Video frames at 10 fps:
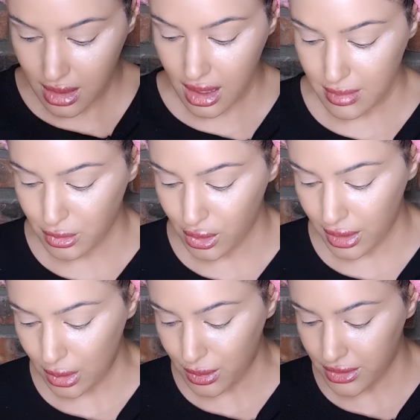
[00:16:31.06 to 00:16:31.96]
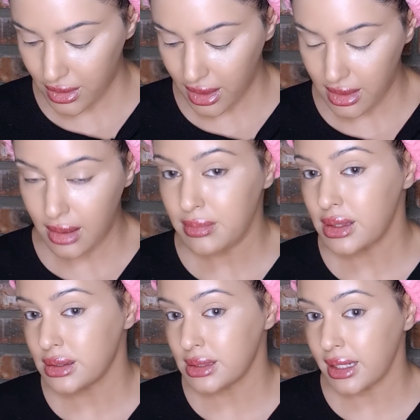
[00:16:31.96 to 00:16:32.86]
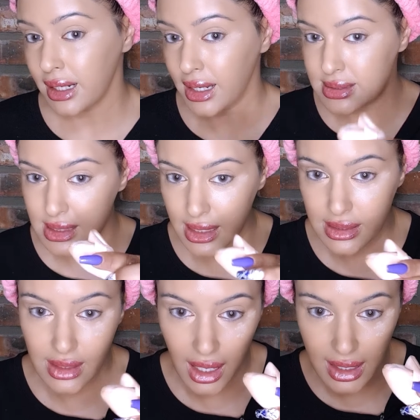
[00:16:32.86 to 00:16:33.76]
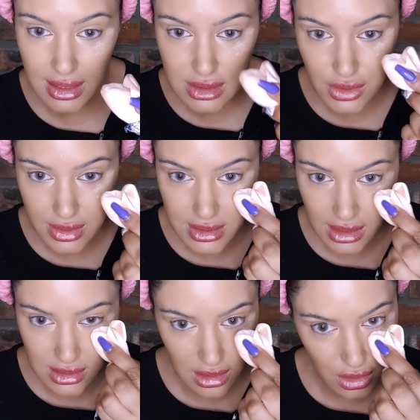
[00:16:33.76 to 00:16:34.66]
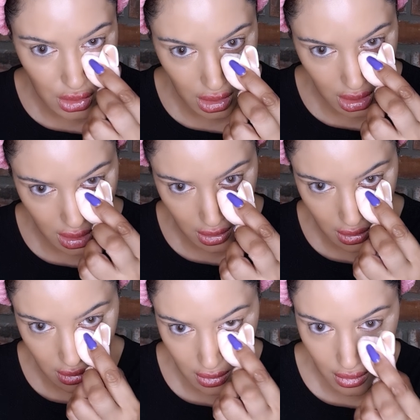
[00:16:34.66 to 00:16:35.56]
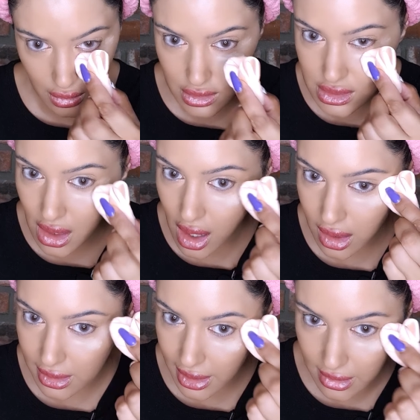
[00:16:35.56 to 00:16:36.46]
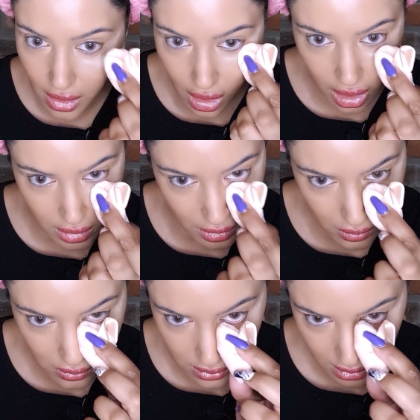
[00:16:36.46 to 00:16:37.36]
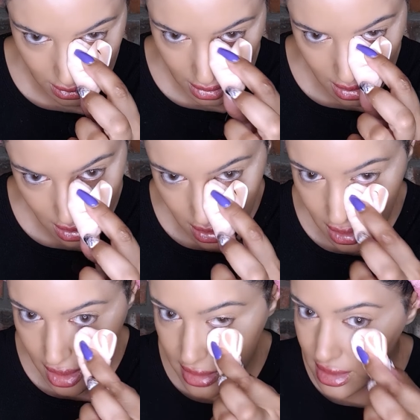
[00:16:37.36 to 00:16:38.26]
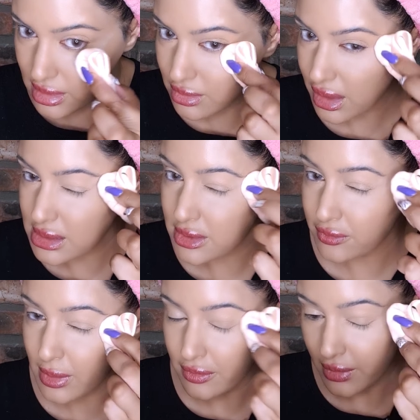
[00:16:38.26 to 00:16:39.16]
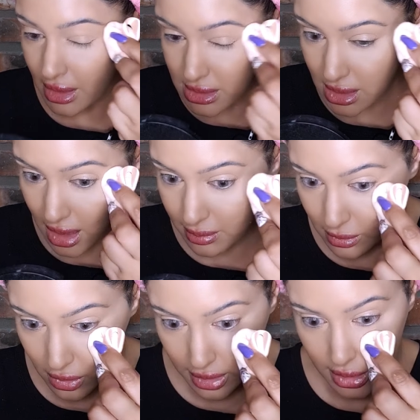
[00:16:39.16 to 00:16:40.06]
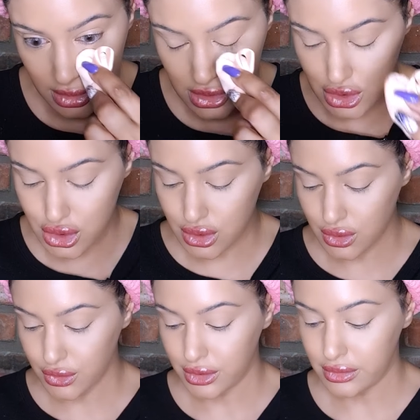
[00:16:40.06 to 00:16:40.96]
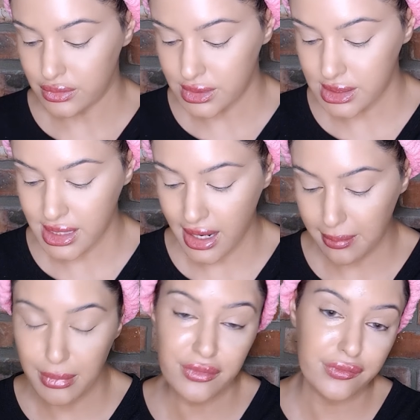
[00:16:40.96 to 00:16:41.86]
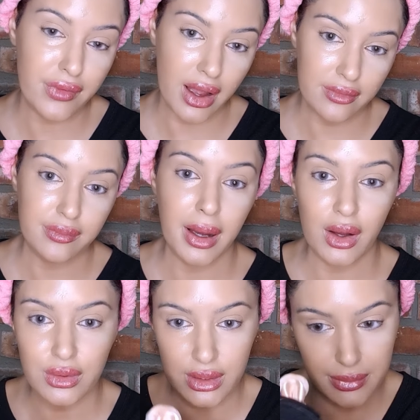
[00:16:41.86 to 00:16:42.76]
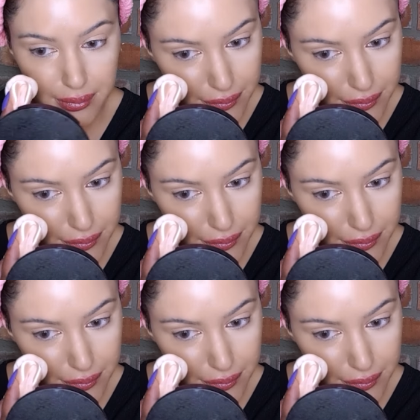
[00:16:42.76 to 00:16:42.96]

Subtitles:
I'm going with a number 3 underneath the eyes so it doesn't look dark and hollow. And then the rest of my face, I'm going to use number 5 powder.